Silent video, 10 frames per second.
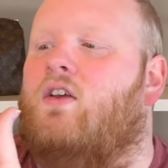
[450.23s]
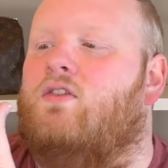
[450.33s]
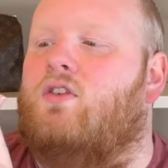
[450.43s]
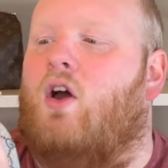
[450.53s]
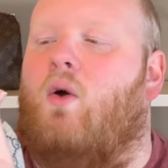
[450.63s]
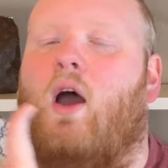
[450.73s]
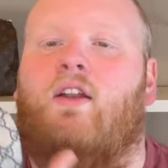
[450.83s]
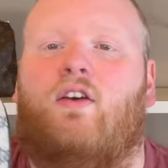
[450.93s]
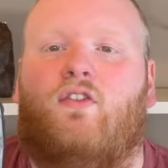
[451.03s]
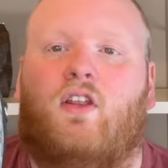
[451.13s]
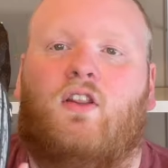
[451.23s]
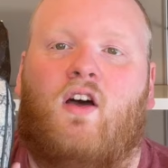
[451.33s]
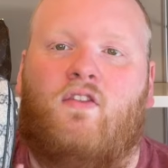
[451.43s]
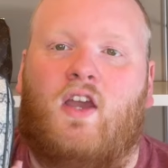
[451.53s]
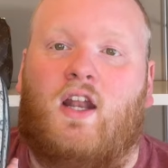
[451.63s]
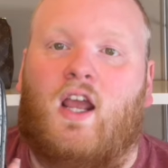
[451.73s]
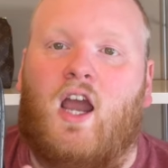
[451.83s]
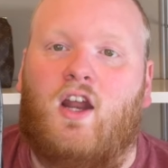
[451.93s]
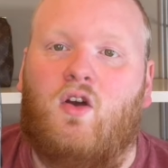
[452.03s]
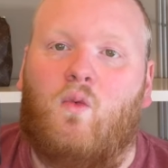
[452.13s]
So I definitely love it. And I
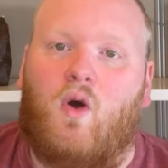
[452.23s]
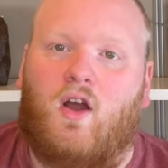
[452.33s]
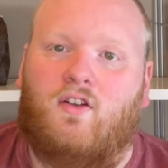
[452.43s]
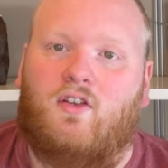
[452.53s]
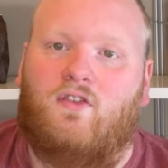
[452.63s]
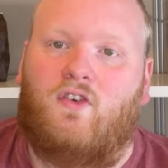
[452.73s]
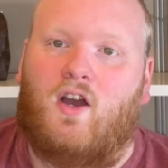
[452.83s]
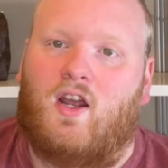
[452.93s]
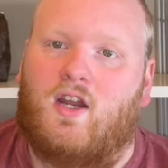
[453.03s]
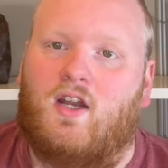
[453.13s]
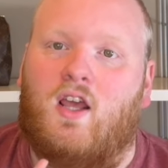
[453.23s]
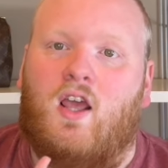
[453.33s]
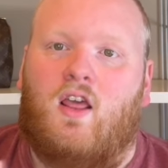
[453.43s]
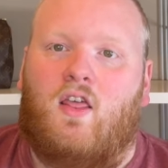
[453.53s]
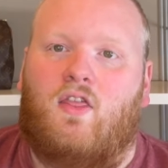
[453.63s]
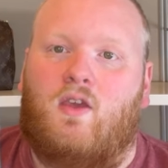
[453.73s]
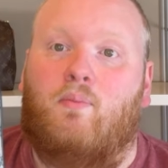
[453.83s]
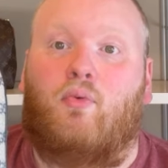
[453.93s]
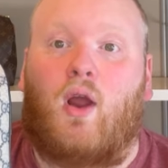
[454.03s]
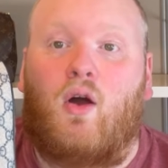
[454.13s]
kind of want to find the
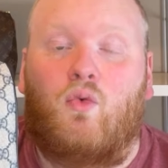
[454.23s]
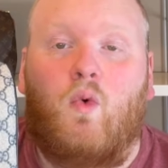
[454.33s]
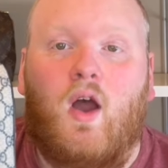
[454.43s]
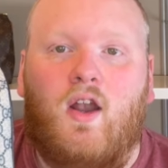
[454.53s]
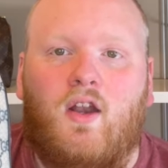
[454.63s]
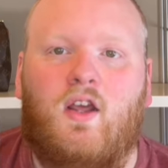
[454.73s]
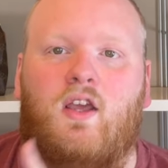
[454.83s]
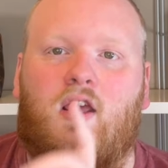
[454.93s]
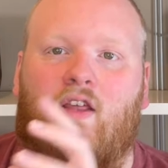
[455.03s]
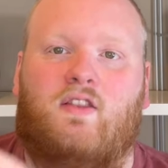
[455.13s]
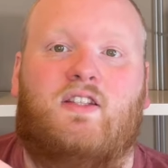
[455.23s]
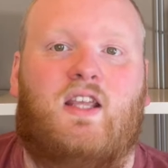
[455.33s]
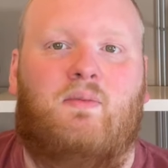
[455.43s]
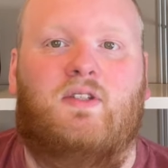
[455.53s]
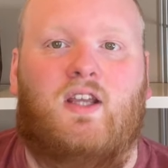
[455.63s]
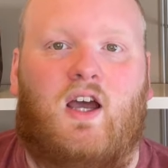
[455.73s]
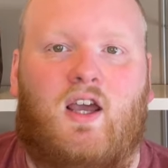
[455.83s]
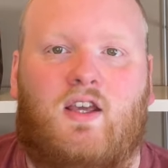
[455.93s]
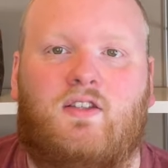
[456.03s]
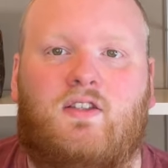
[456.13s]
brown one in the same
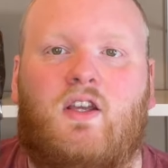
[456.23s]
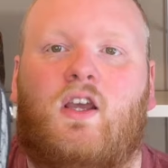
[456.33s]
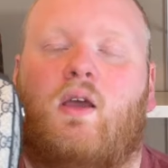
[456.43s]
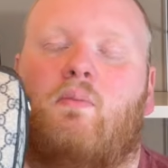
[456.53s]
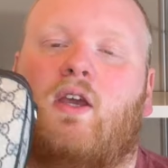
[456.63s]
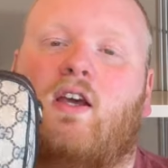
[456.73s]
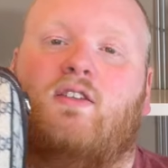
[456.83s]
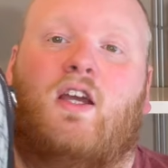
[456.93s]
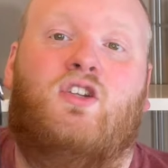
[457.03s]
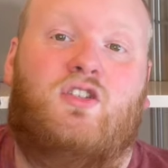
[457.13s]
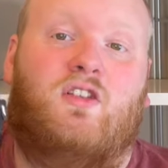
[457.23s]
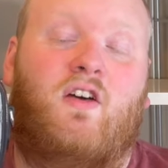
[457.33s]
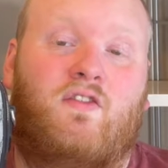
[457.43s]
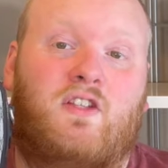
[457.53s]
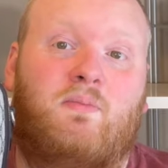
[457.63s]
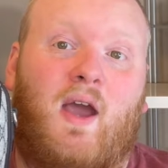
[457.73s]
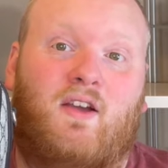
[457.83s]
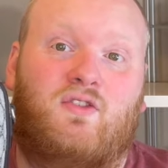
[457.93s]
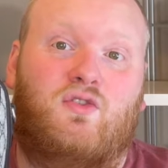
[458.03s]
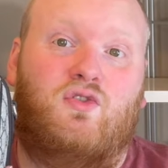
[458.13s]
size because I just love these
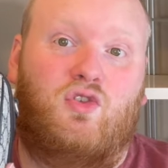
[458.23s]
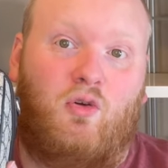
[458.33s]
bags so